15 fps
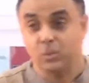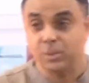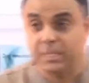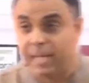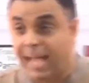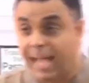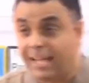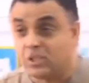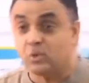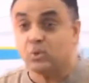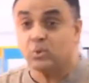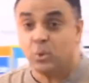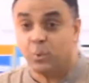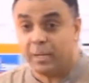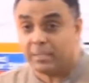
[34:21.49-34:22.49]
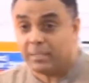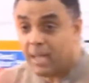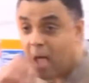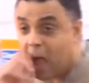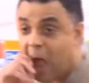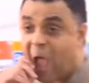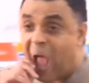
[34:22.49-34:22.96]
as you know it,
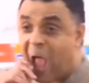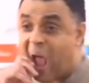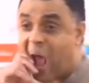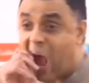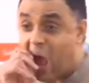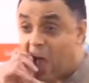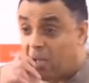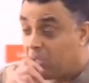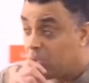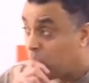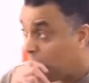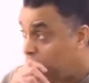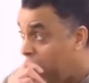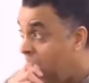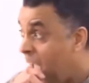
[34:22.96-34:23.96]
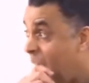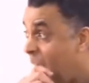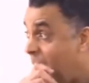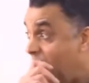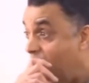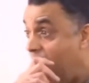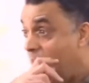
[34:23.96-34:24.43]
today
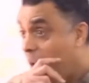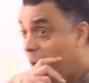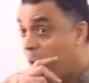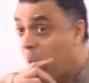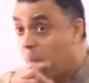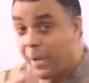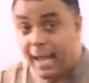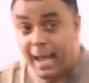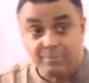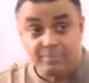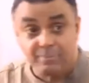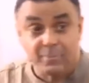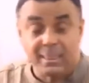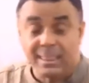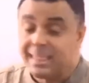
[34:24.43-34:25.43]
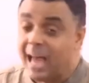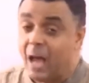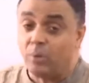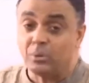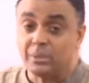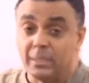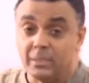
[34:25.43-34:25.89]
we have
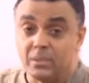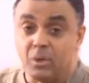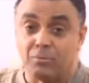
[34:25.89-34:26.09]
thousands of